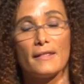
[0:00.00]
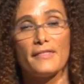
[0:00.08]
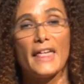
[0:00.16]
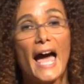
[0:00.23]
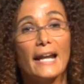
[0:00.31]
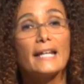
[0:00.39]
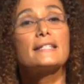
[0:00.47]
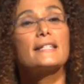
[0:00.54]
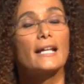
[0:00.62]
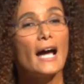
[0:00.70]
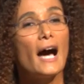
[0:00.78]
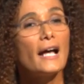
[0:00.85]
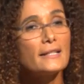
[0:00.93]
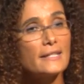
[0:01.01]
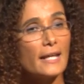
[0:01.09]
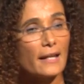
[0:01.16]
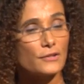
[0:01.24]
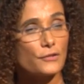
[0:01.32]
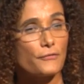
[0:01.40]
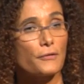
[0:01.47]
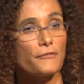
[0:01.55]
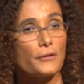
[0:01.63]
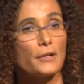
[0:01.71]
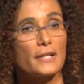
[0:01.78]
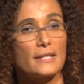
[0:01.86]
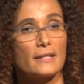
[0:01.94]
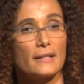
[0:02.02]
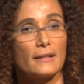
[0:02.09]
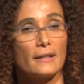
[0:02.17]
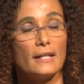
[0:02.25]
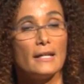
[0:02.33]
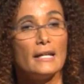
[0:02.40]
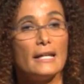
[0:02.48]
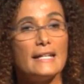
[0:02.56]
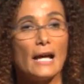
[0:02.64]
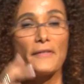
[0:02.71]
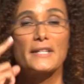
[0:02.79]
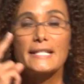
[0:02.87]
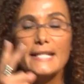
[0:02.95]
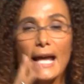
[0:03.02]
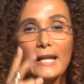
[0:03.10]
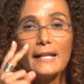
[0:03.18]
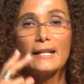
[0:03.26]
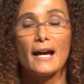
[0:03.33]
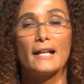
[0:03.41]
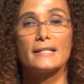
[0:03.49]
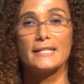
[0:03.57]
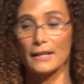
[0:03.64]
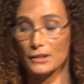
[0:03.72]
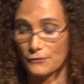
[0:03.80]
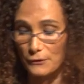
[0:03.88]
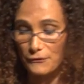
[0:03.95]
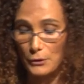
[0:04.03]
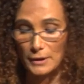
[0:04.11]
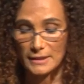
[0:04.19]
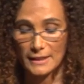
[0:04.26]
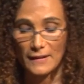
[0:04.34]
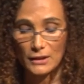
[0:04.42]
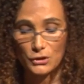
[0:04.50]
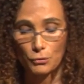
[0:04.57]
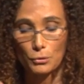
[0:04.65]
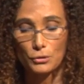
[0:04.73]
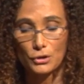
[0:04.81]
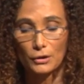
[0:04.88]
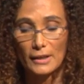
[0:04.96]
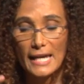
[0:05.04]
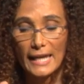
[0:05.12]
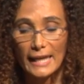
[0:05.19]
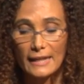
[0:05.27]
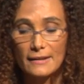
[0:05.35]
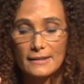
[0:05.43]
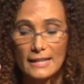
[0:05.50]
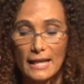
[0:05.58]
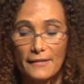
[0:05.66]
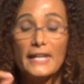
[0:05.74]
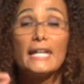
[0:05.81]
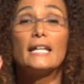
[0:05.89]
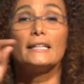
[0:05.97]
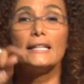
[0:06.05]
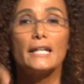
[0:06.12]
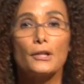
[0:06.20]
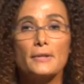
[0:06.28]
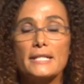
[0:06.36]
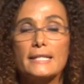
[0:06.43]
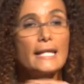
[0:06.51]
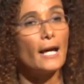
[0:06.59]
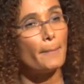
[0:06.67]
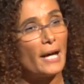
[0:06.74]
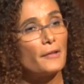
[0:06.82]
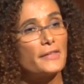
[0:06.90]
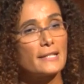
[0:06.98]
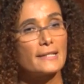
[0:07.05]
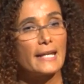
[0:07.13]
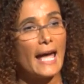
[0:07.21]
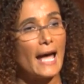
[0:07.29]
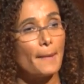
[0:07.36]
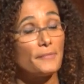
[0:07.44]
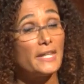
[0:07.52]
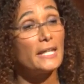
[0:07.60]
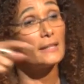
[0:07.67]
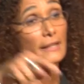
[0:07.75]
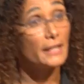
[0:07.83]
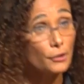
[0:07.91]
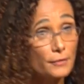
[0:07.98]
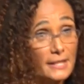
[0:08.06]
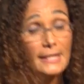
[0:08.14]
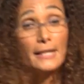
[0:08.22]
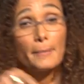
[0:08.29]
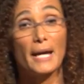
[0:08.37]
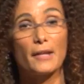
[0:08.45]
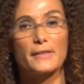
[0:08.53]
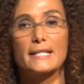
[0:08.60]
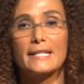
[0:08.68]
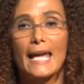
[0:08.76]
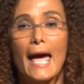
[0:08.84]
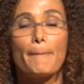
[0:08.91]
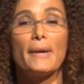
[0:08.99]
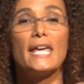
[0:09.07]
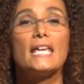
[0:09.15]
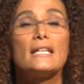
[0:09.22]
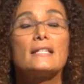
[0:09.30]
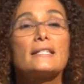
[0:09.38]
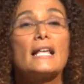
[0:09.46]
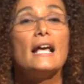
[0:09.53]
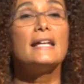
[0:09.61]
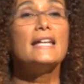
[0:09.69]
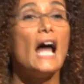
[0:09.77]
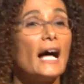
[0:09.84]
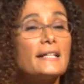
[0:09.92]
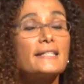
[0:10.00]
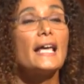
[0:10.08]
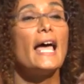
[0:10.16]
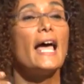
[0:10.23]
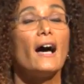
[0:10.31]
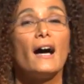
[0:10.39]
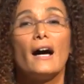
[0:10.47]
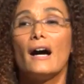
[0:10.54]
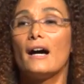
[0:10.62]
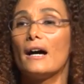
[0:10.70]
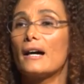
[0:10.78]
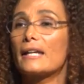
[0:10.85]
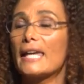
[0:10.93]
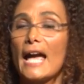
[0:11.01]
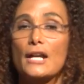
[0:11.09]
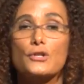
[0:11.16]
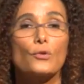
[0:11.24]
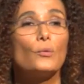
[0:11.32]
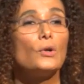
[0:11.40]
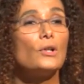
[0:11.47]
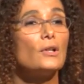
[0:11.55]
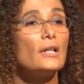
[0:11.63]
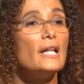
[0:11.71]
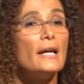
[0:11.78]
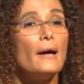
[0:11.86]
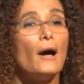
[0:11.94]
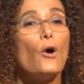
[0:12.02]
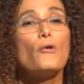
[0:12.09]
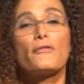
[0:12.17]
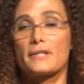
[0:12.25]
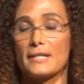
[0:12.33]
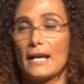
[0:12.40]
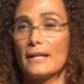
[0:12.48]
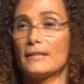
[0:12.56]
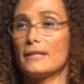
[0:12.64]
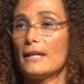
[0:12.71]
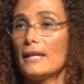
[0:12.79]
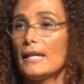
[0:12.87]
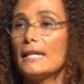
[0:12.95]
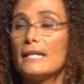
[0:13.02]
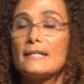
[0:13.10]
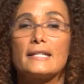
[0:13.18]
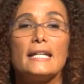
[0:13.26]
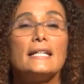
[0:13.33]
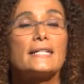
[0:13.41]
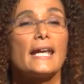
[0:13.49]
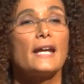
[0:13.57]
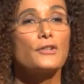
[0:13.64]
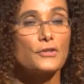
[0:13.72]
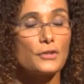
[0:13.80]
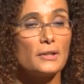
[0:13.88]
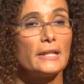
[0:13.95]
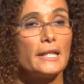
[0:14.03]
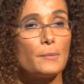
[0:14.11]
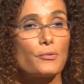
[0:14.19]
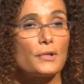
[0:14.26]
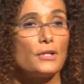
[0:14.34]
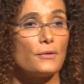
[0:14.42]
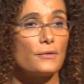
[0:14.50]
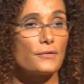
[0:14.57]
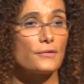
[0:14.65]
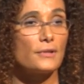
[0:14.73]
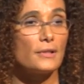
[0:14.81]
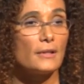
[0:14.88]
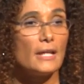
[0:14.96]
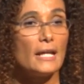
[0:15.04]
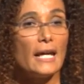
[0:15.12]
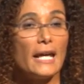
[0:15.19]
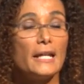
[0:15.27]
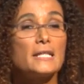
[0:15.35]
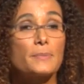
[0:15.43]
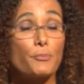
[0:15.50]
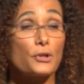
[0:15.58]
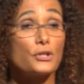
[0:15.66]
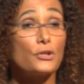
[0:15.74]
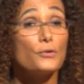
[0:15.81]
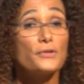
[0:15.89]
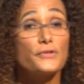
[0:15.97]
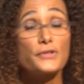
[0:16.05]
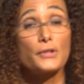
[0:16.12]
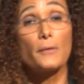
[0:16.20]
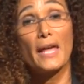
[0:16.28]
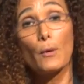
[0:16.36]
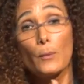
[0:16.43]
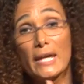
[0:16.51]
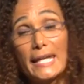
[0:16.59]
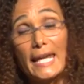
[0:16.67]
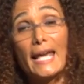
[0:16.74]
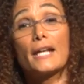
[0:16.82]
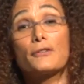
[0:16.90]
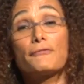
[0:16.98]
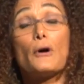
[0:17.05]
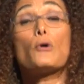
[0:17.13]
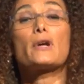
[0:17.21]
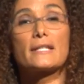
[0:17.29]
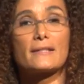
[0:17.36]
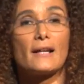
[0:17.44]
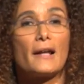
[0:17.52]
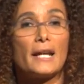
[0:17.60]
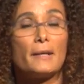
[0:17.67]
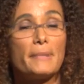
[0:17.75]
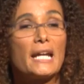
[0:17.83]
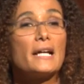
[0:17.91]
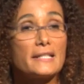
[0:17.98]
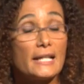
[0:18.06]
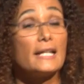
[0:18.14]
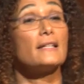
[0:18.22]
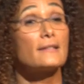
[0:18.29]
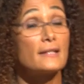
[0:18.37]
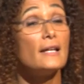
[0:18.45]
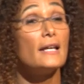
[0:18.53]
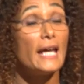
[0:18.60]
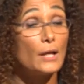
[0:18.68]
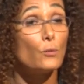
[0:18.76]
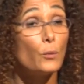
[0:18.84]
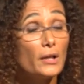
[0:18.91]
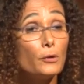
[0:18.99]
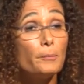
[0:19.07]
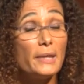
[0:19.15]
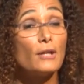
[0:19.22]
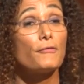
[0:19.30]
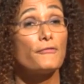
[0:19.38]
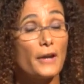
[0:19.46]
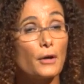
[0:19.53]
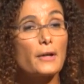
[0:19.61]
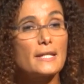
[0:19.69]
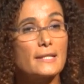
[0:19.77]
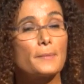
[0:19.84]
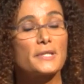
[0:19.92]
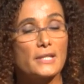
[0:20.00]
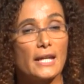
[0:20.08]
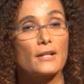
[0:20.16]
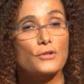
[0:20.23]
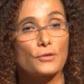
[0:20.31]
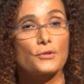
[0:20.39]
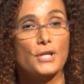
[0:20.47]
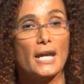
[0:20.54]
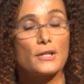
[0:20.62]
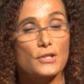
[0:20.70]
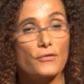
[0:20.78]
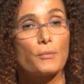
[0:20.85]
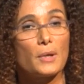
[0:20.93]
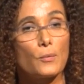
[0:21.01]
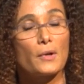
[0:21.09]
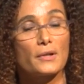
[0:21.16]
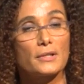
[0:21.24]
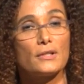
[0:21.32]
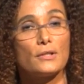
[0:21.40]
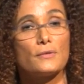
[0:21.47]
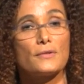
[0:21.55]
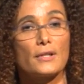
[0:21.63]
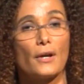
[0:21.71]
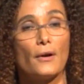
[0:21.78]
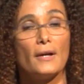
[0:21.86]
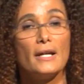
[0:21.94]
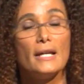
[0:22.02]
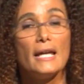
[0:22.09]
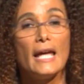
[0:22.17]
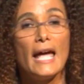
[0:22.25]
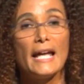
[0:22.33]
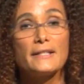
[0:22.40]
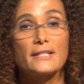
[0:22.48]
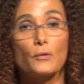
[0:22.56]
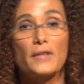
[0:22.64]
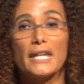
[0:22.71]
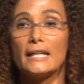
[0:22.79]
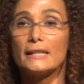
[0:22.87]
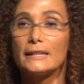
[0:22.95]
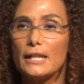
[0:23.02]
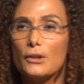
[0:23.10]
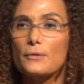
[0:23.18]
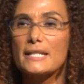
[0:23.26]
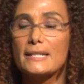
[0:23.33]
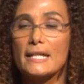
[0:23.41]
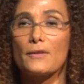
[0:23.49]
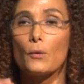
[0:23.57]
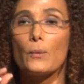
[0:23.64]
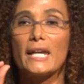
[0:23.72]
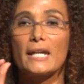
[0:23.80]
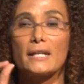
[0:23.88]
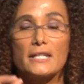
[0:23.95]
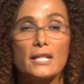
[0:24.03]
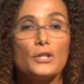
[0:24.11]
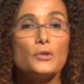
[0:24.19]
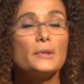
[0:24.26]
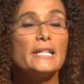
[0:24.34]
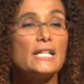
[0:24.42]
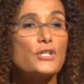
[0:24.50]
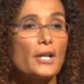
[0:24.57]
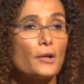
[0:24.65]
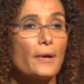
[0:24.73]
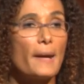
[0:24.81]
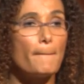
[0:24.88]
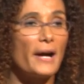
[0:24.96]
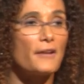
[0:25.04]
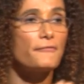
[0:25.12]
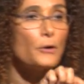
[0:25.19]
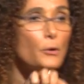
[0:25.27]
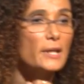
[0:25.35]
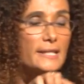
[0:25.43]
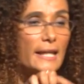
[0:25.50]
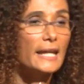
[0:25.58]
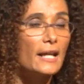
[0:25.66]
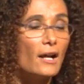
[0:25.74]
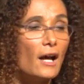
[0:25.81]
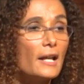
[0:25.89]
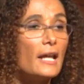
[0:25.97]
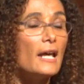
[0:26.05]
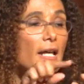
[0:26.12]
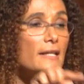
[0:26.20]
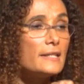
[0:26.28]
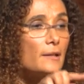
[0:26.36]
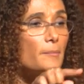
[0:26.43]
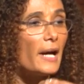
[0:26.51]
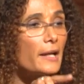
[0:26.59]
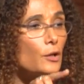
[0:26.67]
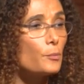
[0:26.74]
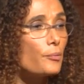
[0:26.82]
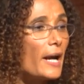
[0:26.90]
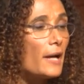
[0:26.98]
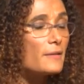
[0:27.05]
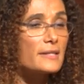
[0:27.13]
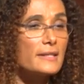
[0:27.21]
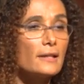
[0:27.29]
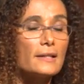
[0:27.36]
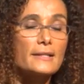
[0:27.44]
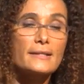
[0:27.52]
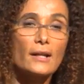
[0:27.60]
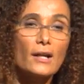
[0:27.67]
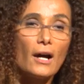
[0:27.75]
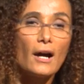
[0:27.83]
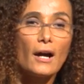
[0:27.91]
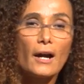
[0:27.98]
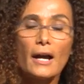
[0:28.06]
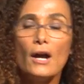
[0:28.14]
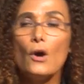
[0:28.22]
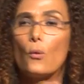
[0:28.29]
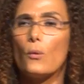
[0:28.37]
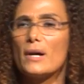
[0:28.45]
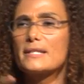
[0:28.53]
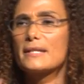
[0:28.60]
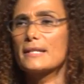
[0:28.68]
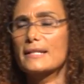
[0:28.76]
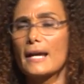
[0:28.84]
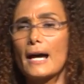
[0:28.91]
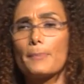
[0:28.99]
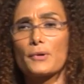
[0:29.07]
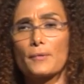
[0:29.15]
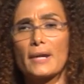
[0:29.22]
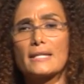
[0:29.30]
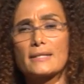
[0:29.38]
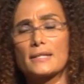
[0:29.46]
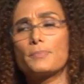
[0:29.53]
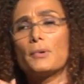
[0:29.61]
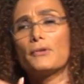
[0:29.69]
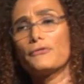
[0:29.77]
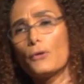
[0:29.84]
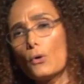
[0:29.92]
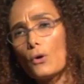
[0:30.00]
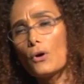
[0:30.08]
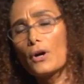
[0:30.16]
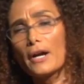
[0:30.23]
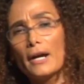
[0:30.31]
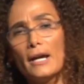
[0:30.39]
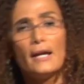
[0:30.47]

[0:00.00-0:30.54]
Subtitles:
That is the context for Ferguson. Now, the second context for Ferguson that's crucial is the illiteracy about this gap. The illiteracy about this gap is not a casual oversight. It is intentionally produced. And it's produced so that we can't focus on it because it is and will be a very substantial change if we were to do so. And so the illiteracy that we continually generate by focusing in on, did Michael Brown steal a cigar? Was this cop a racist before?